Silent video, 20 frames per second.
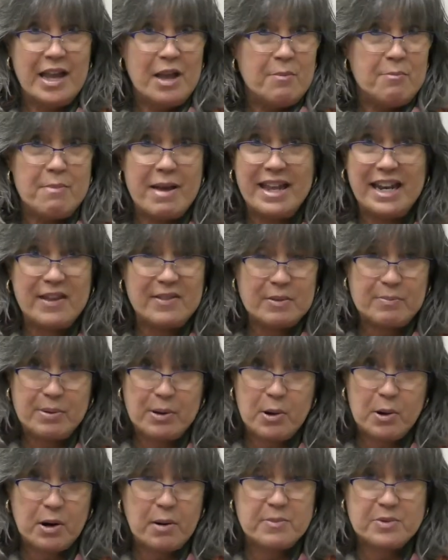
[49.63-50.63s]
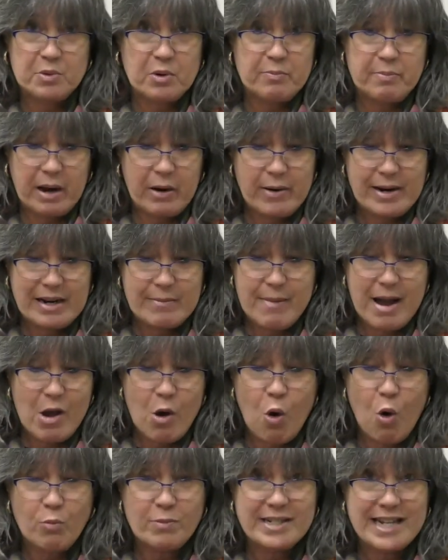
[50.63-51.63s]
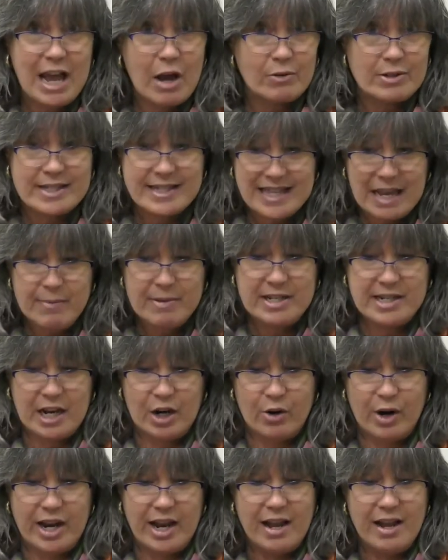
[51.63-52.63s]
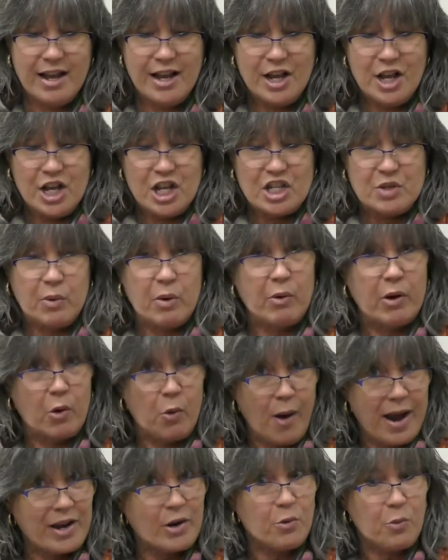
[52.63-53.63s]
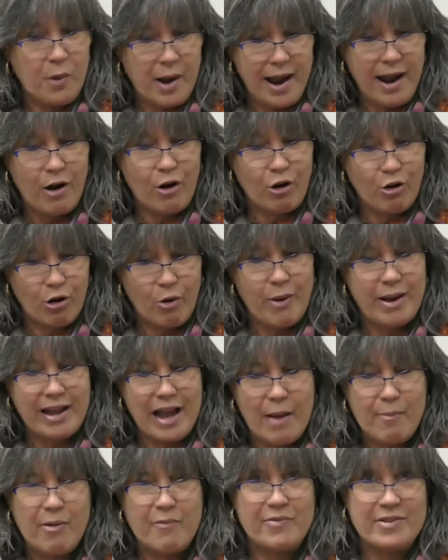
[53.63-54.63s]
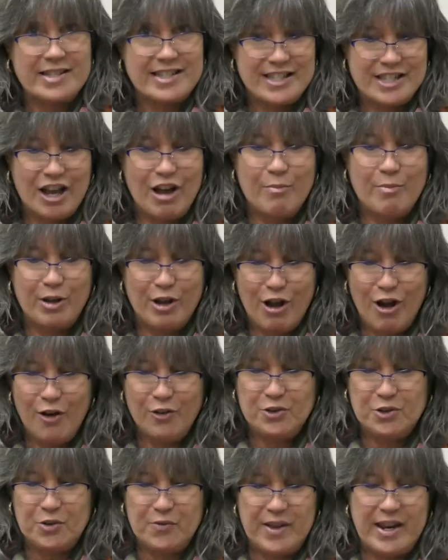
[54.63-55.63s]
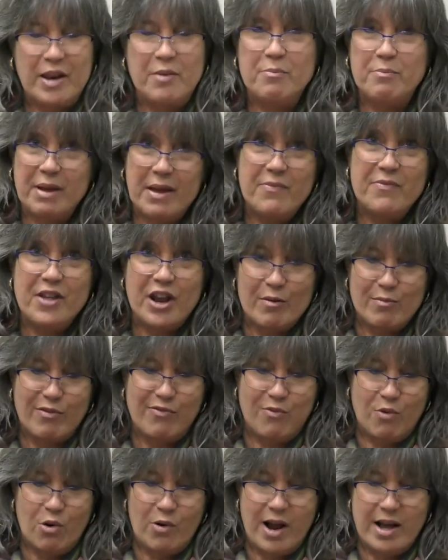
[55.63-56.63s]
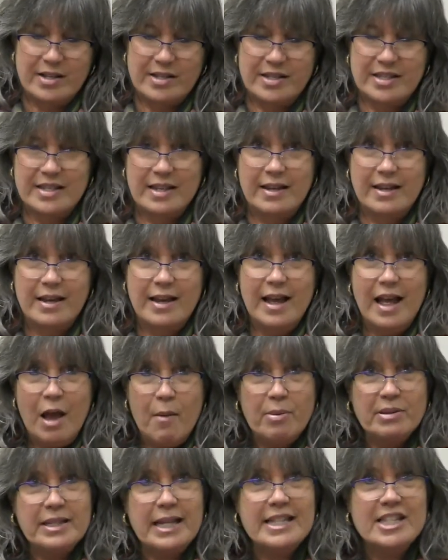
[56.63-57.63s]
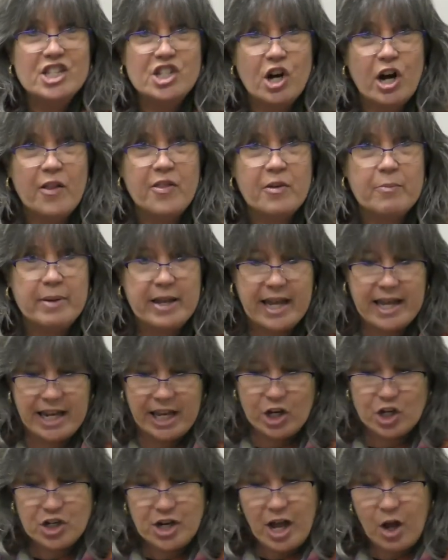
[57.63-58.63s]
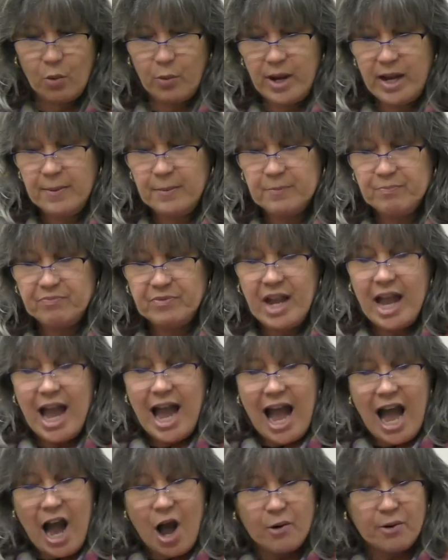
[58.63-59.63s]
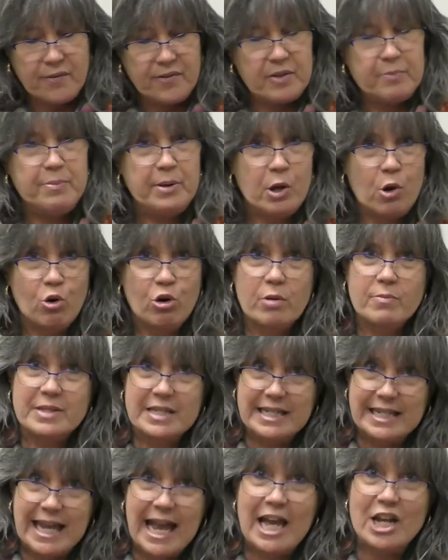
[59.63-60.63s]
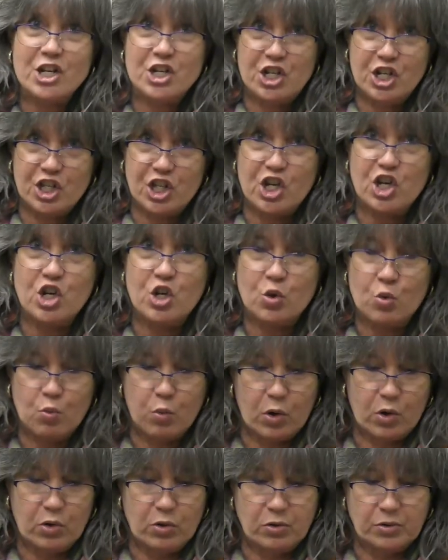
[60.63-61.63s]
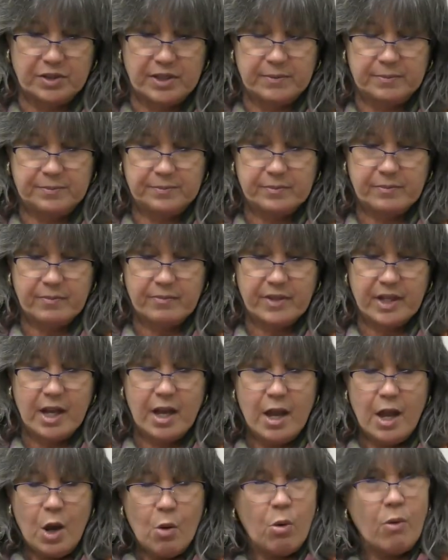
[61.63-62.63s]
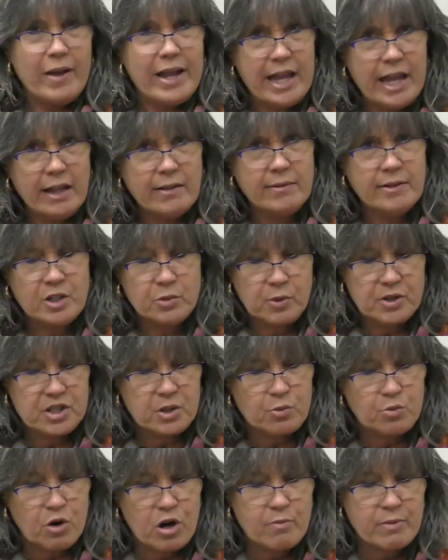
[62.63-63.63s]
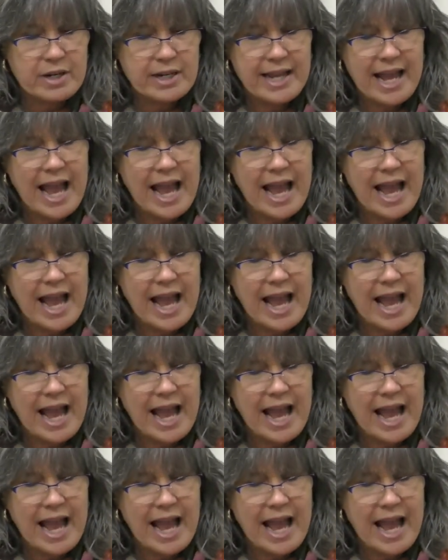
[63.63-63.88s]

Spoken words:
Many of the Pilgrims were buried in my hometown cemetery, so we were quite aware growing up of the subculture that had been there before us. But let's start at the beginning, shall we? How did the Pilgrims get to the New World? Well, England was a Roman